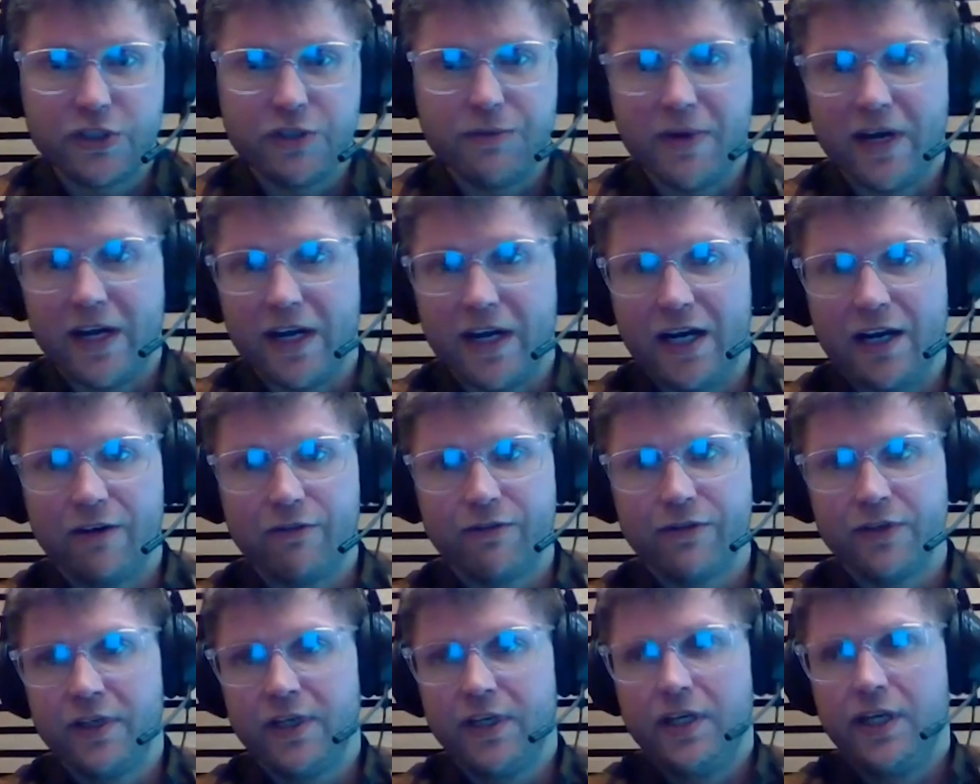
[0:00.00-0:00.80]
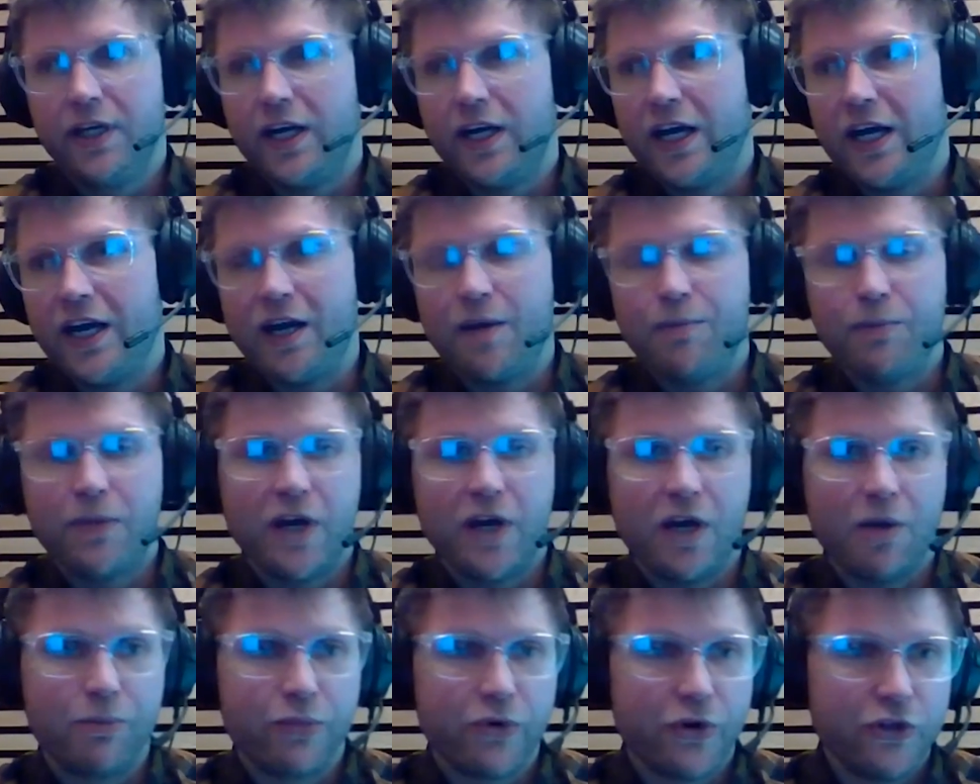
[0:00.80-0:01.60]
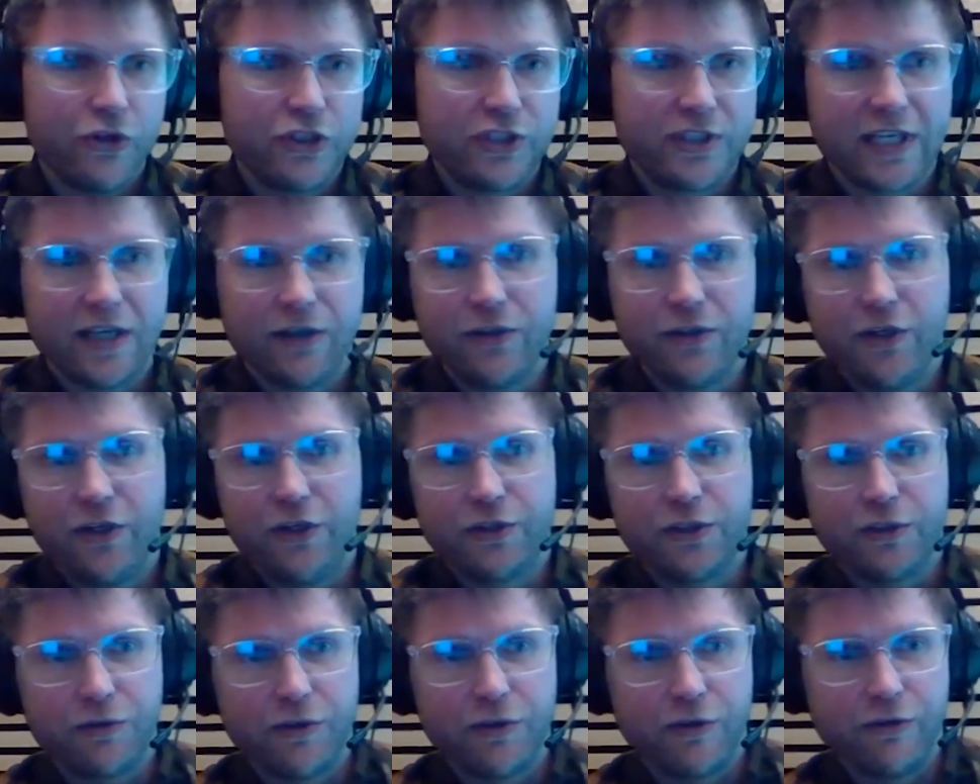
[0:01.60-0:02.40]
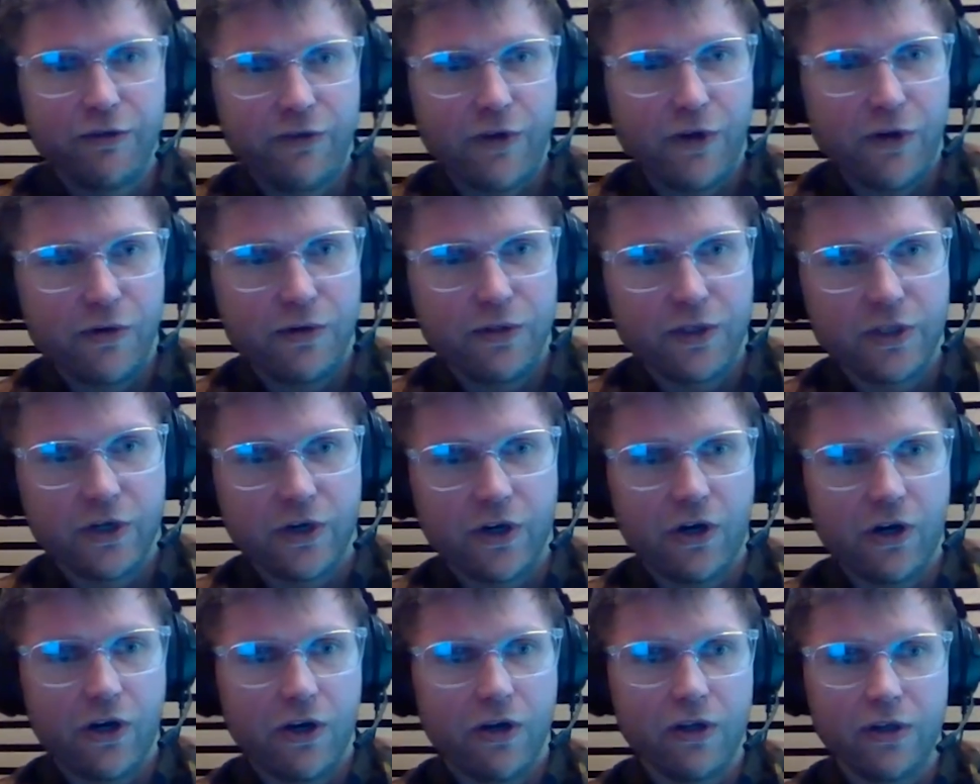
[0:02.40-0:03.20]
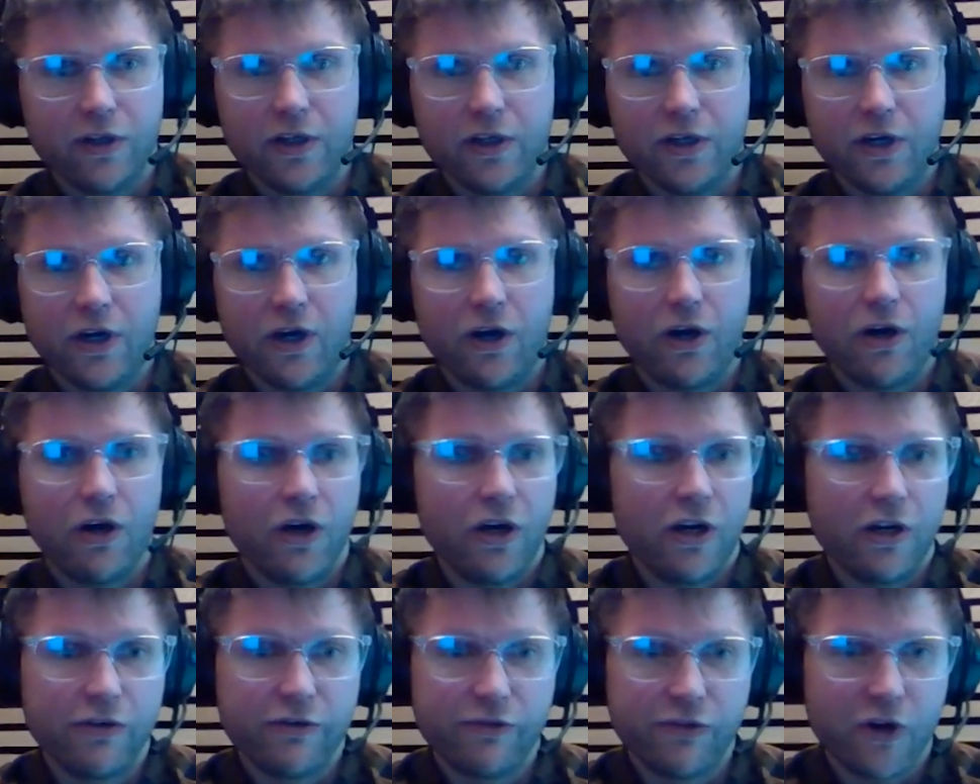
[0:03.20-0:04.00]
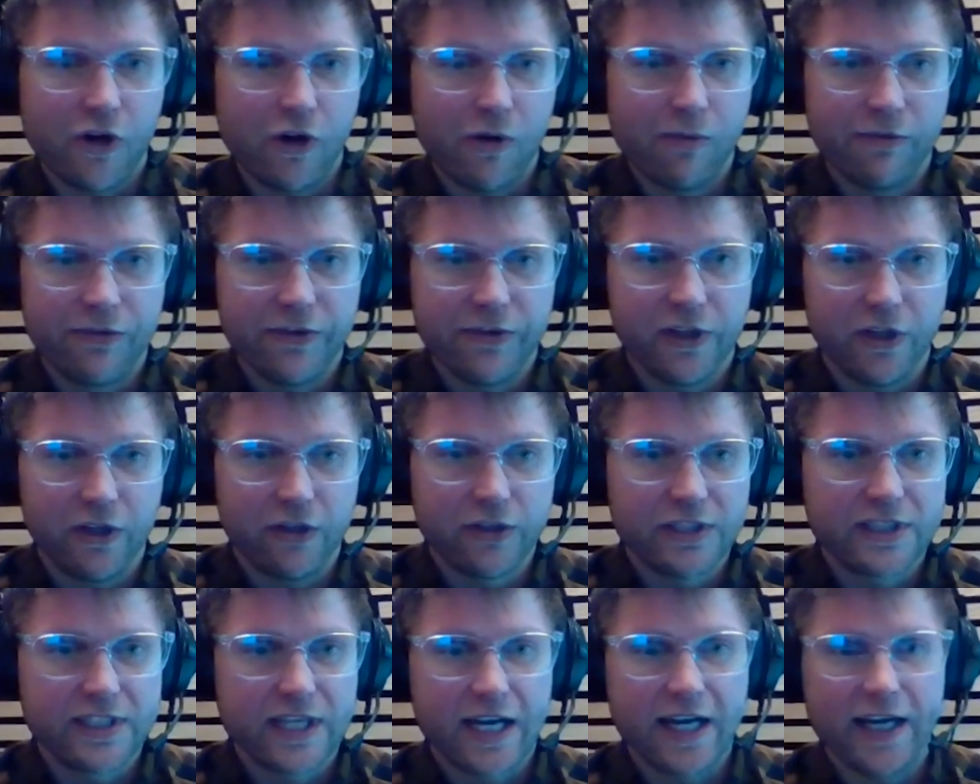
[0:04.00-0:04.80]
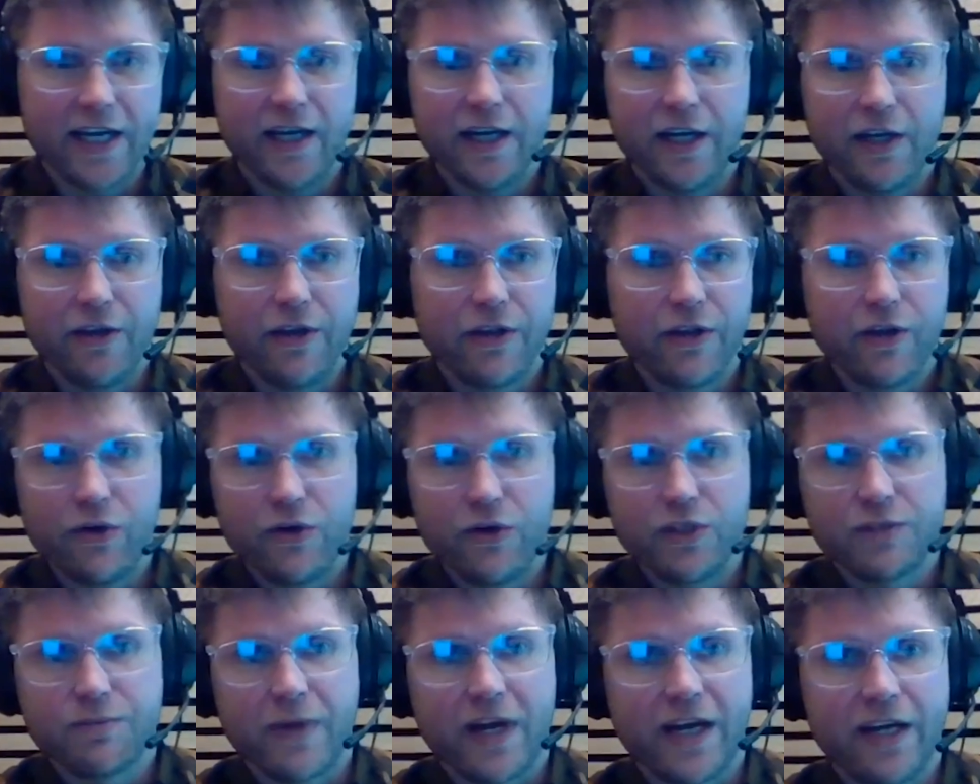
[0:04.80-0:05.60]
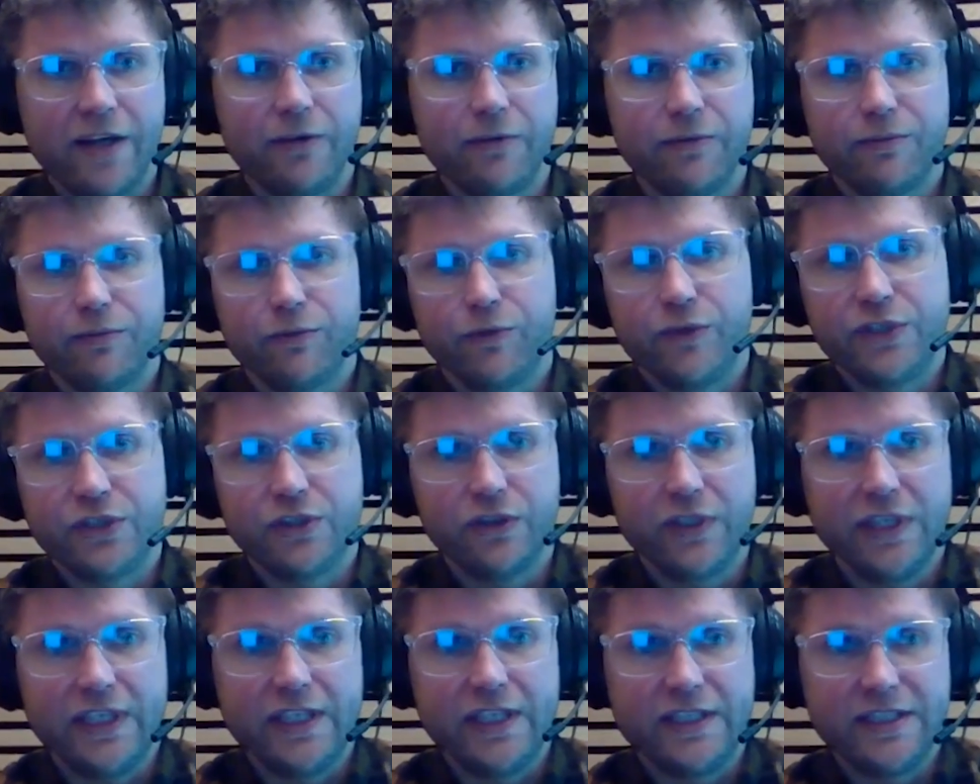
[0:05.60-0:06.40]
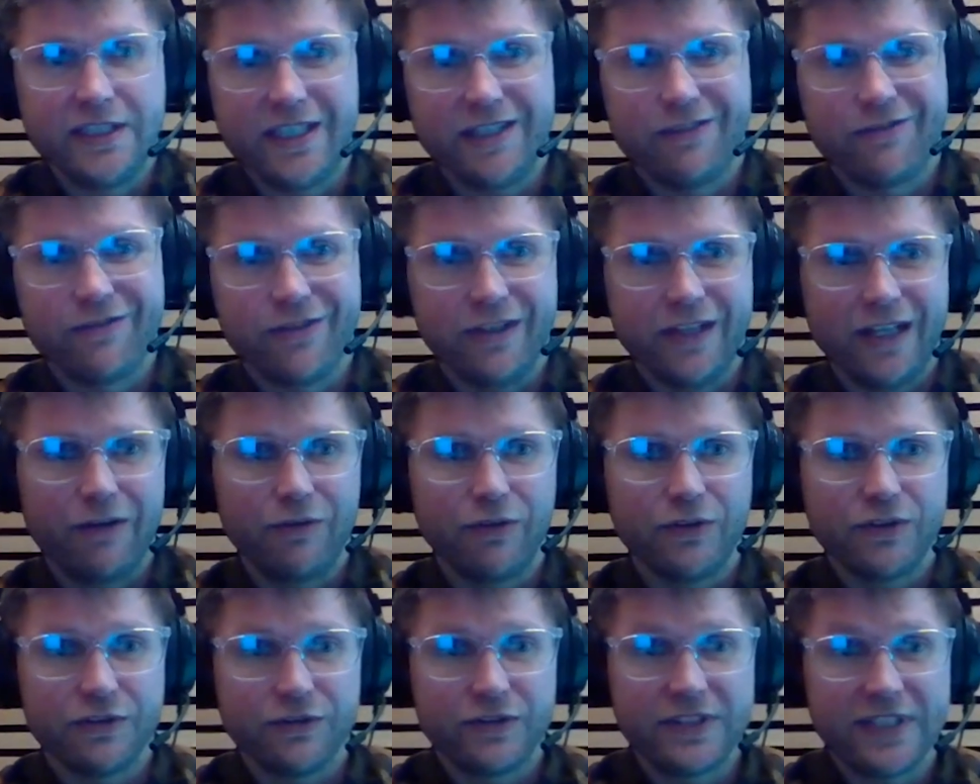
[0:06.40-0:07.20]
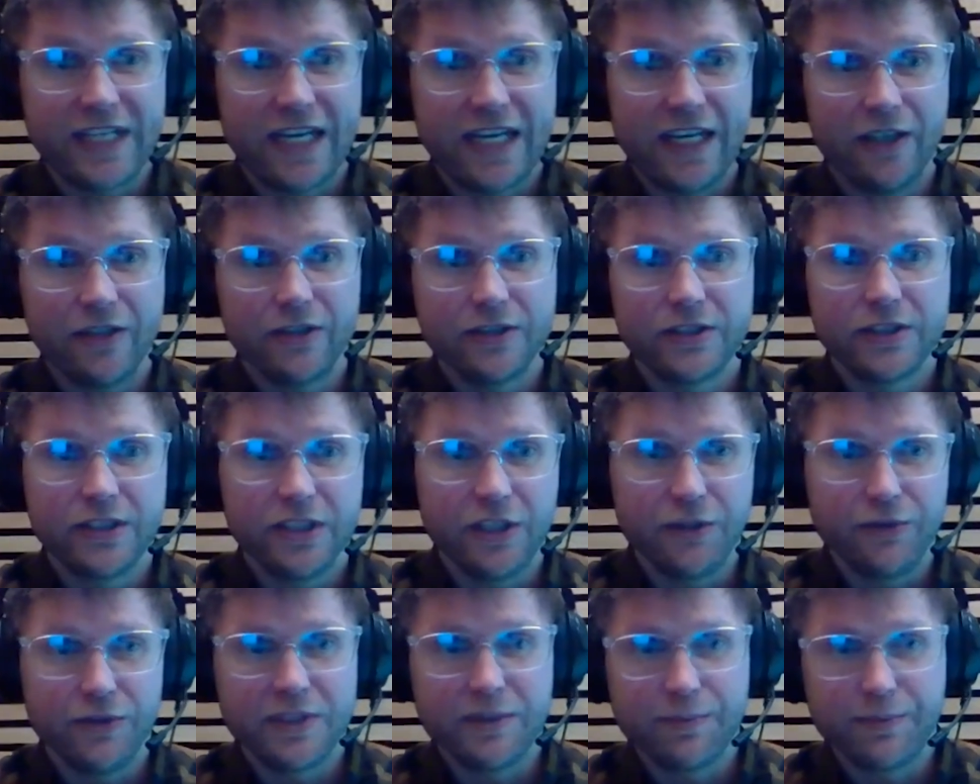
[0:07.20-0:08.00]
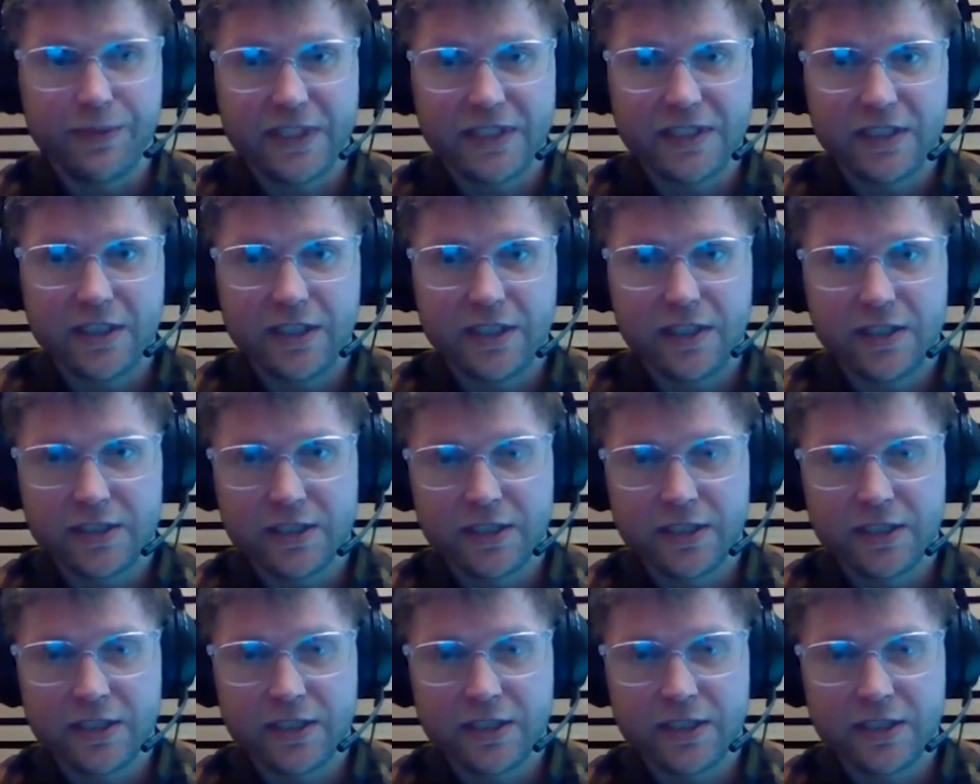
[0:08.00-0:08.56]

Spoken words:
You might have a brochure download or a phone call or a form fill on site, and those might result in different levels of sales to you as a business.